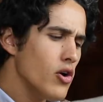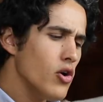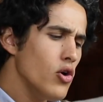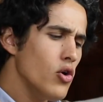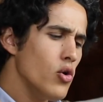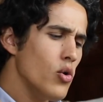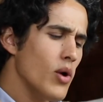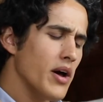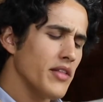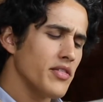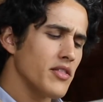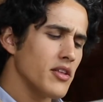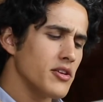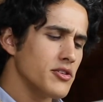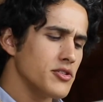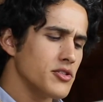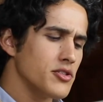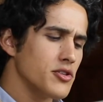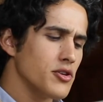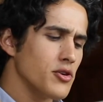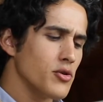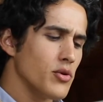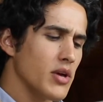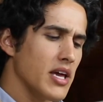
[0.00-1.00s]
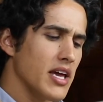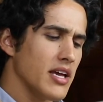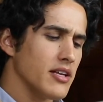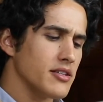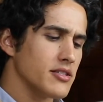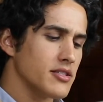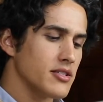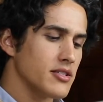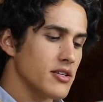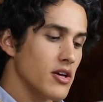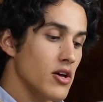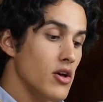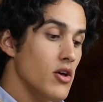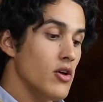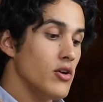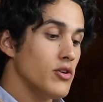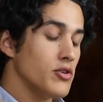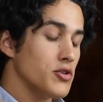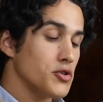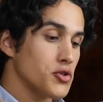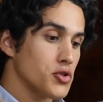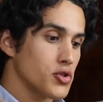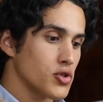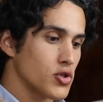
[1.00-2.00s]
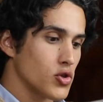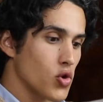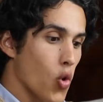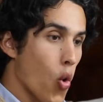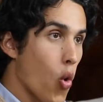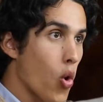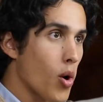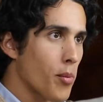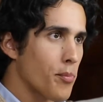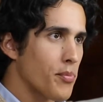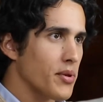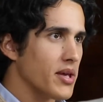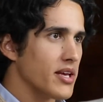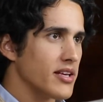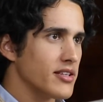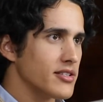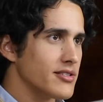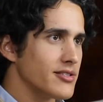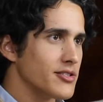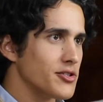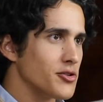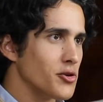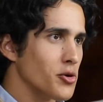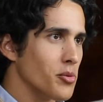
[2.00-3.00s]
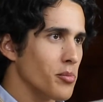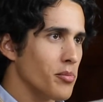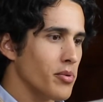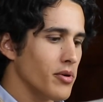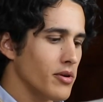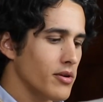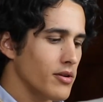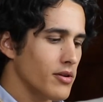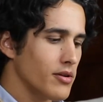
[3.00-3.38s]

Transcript: Who at the zoo eats scorpion soup?